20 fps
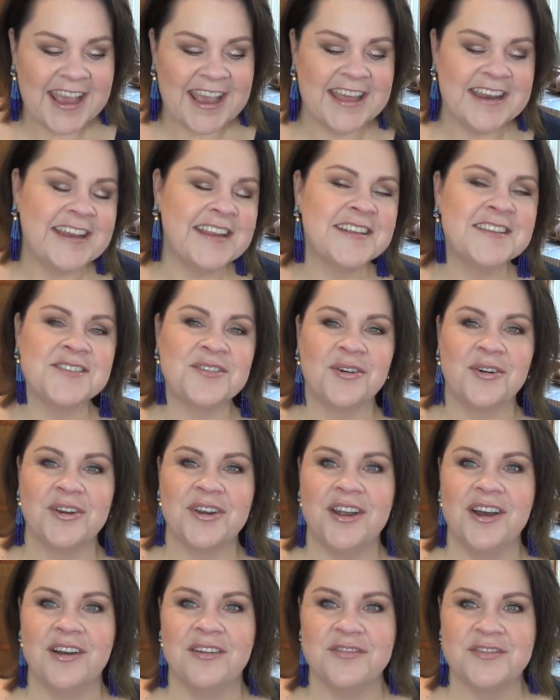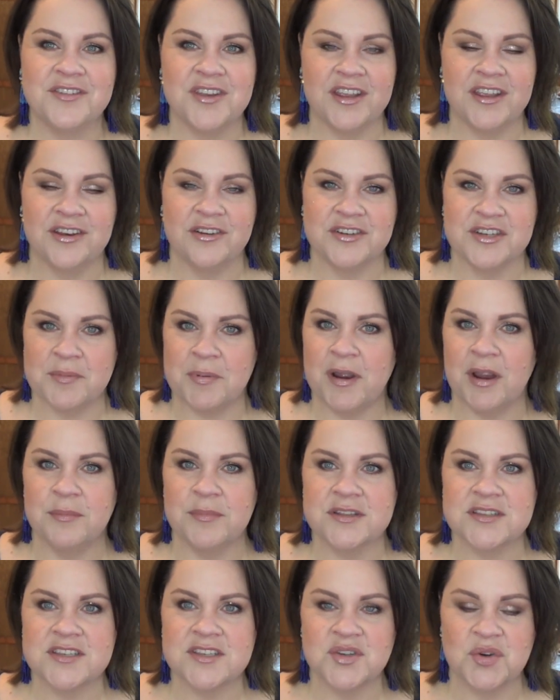any sort of, you know,
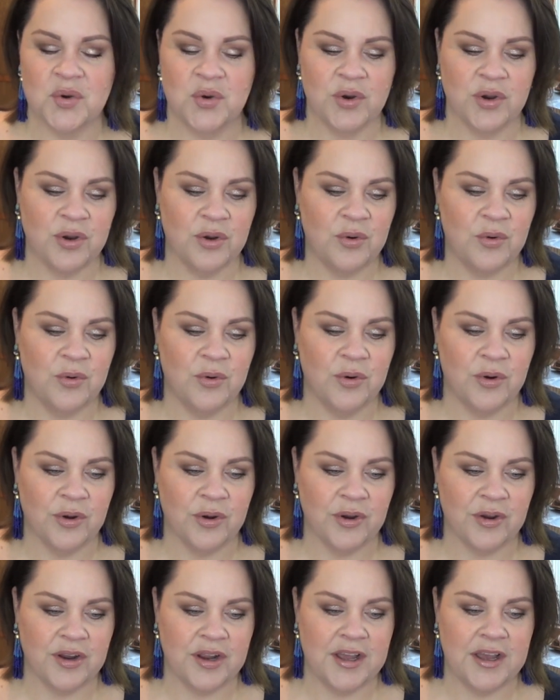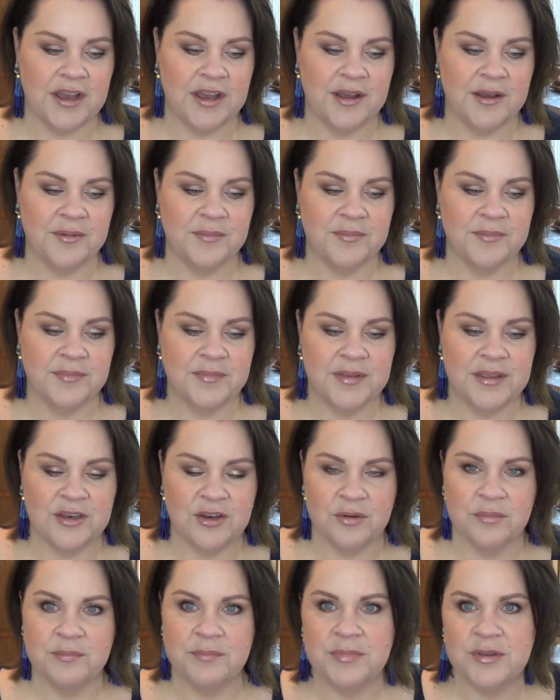department store or, um, you
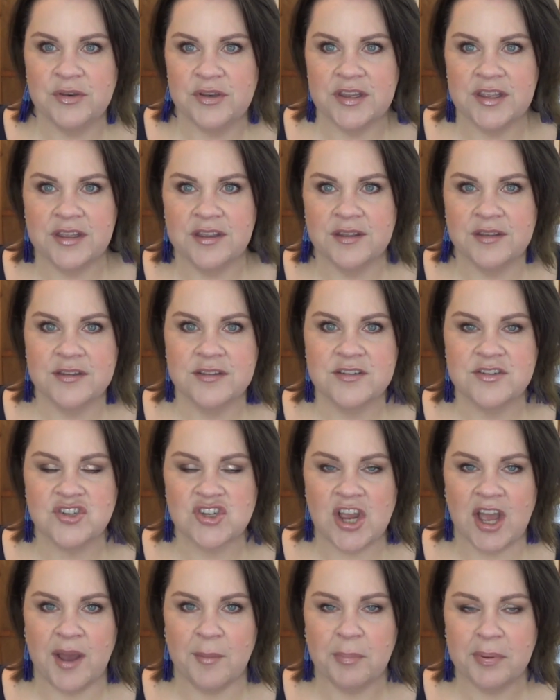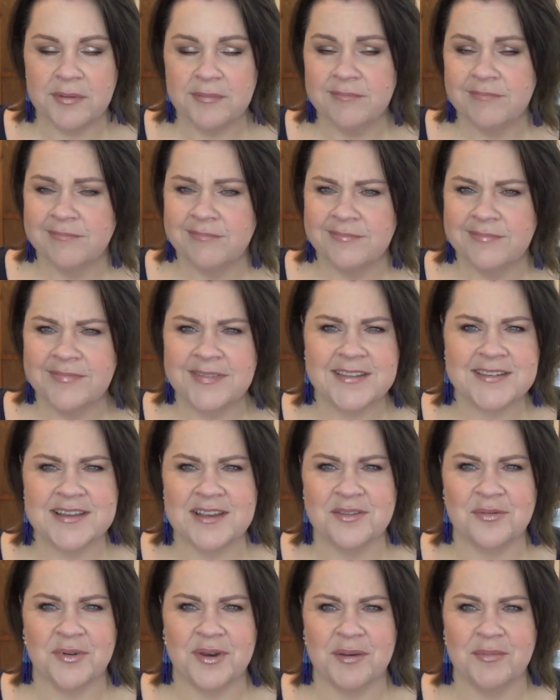know, beauty shop. That's
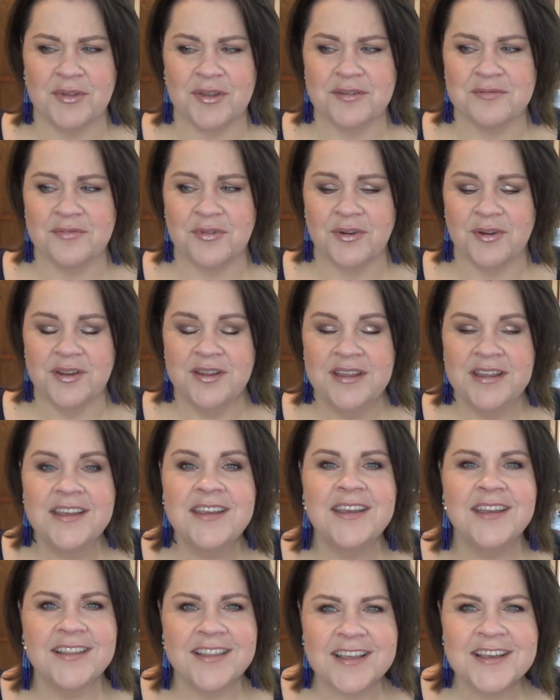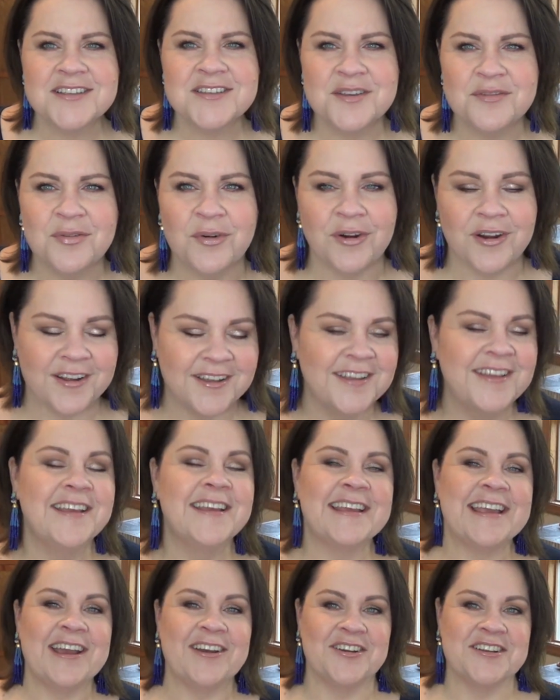not the word I'm looking for. Yeah, like a Sephora
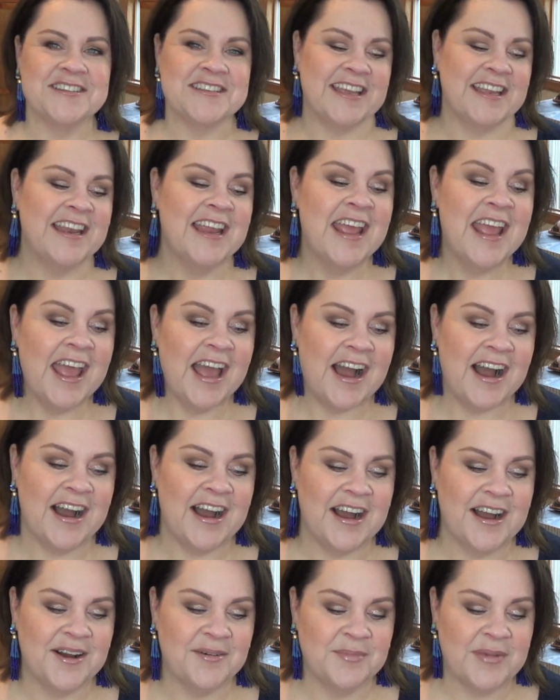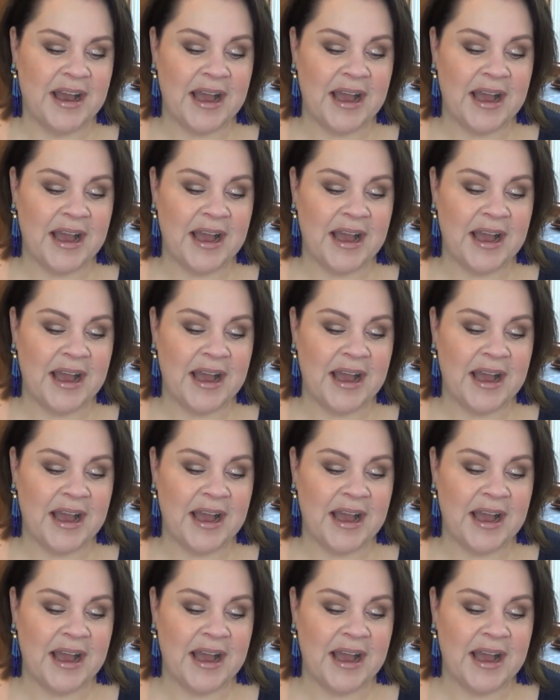carries it. Um,